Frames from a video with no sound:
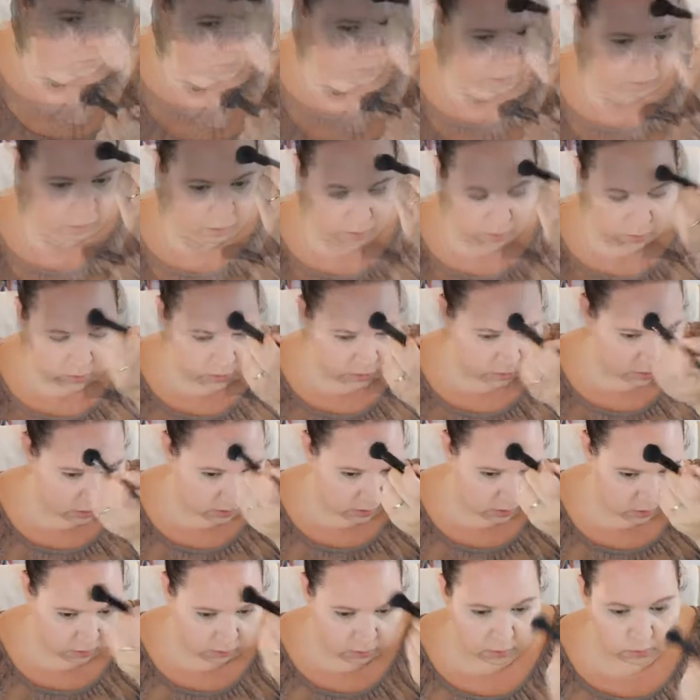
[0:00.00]
That honestly
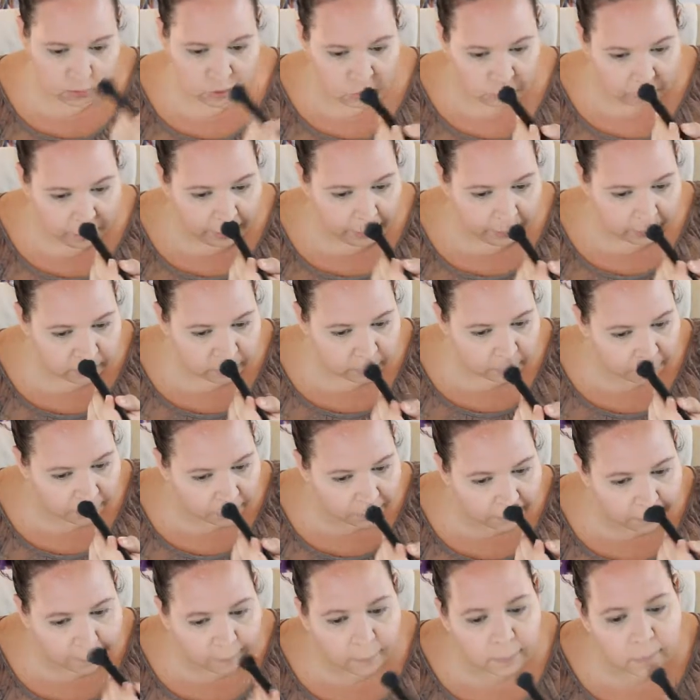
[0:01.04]
doesn't look too bad.
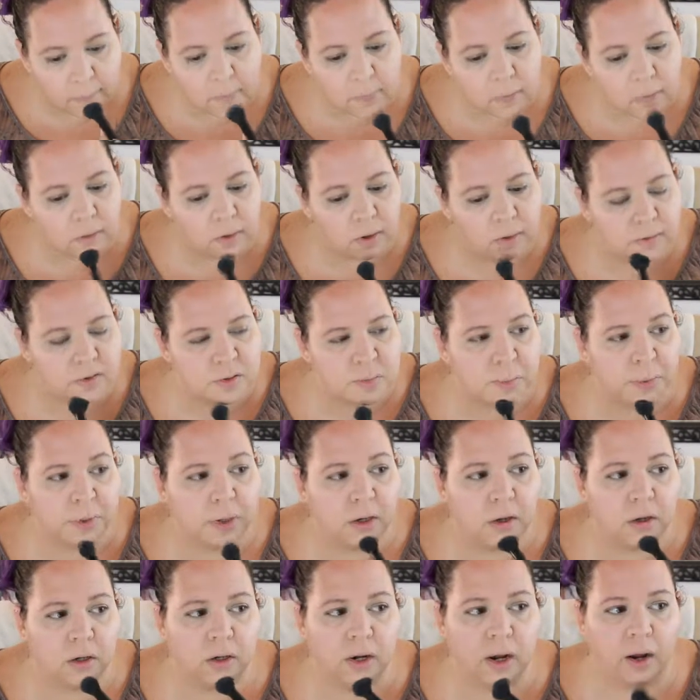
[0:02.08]
It gives
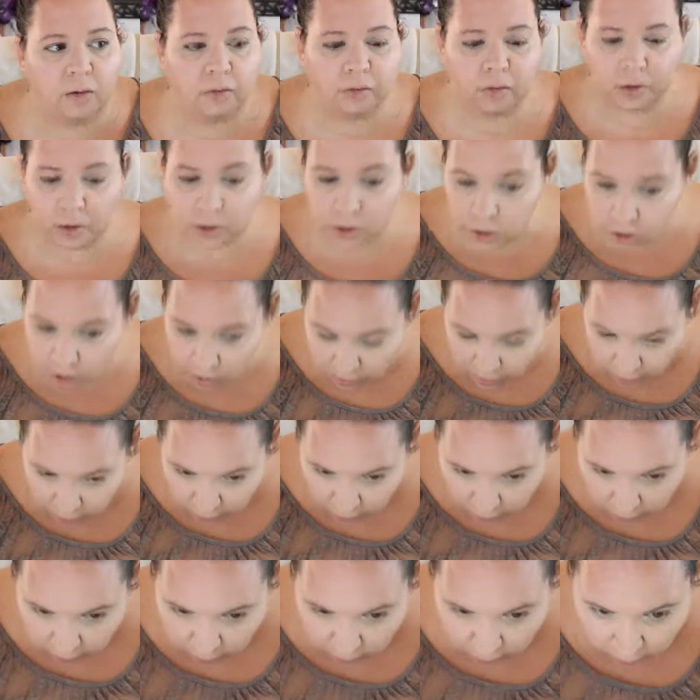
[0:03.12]
pretty good coverage.
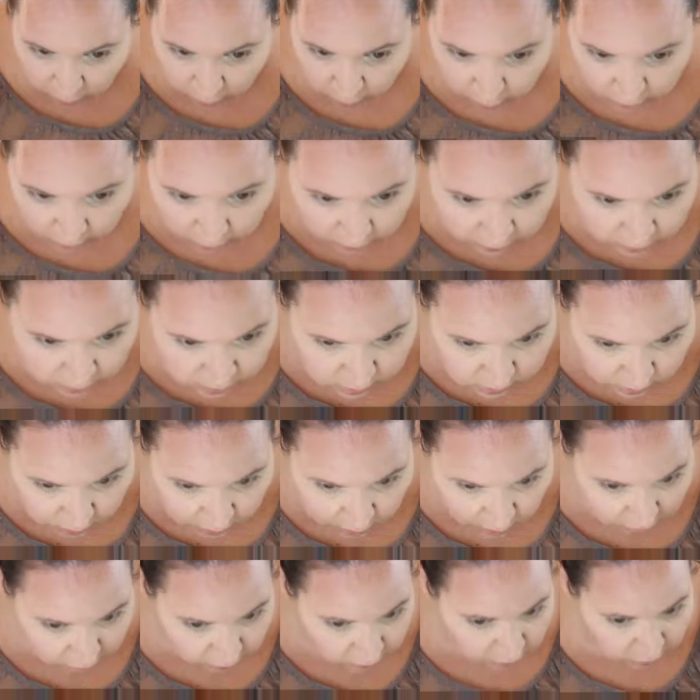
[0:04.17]
It's
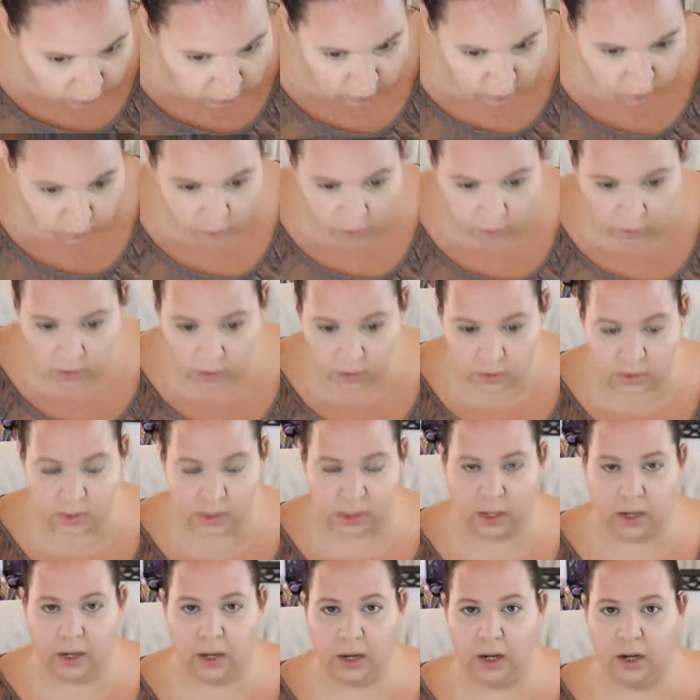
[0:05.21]
not
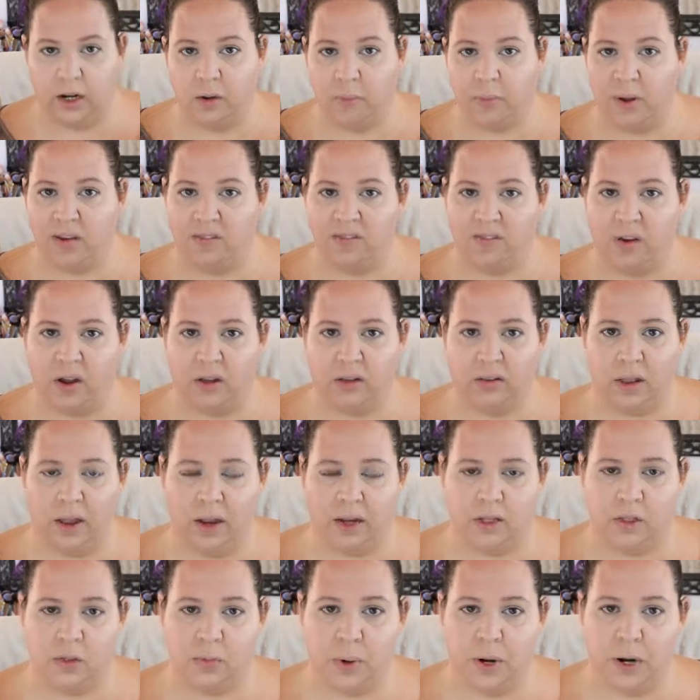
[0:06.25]
sinking into my fine
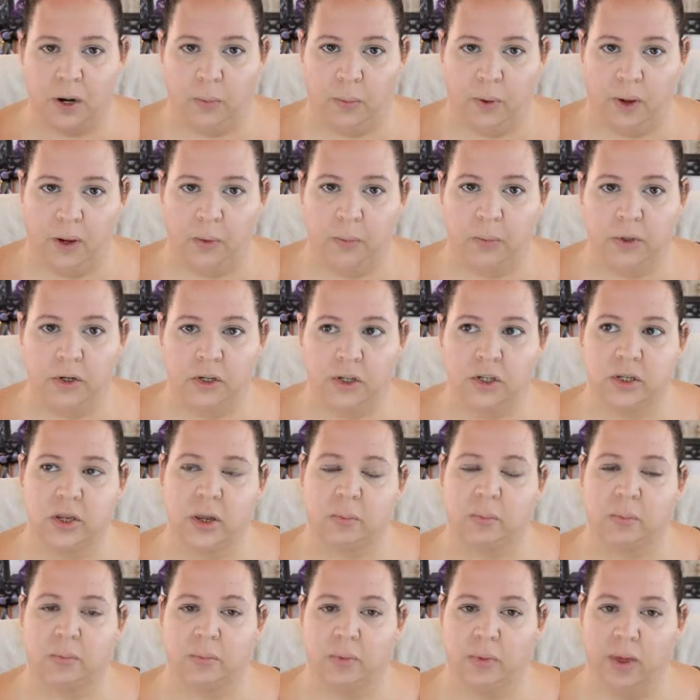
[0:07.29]
lines right away, which
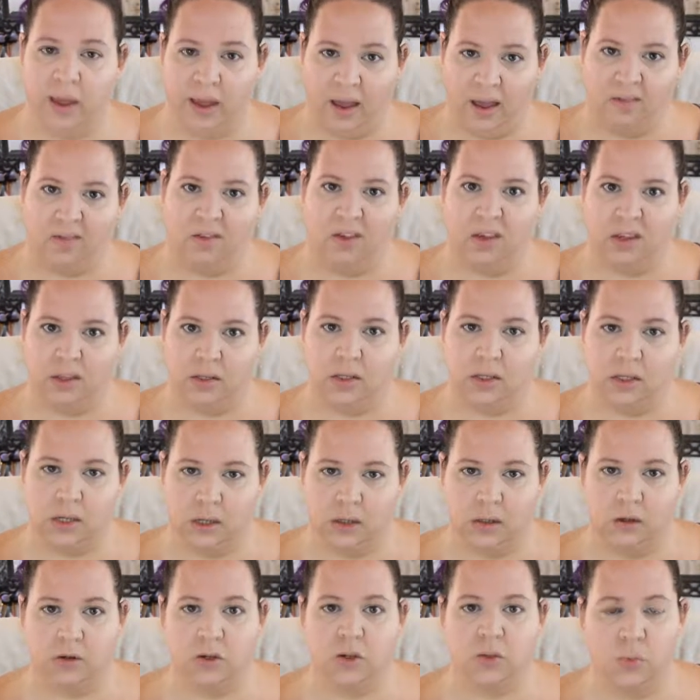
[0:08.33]
some heavy
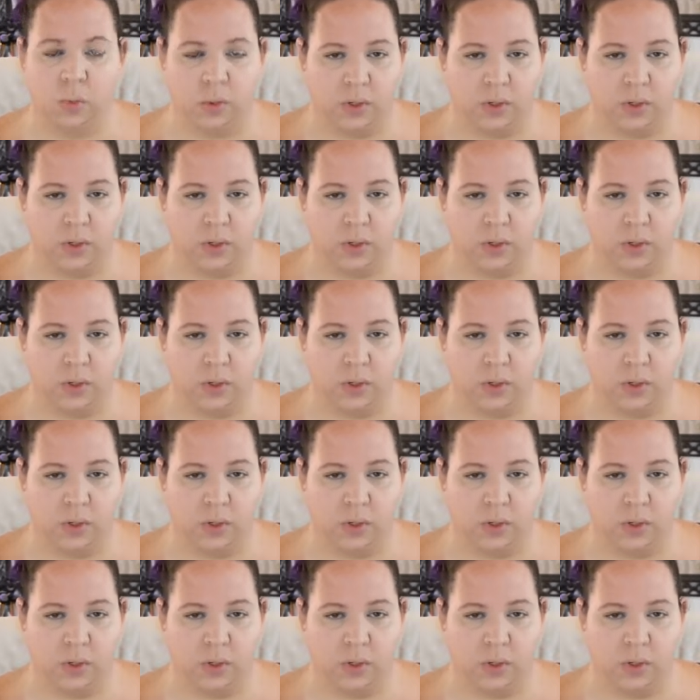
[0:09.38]
concealers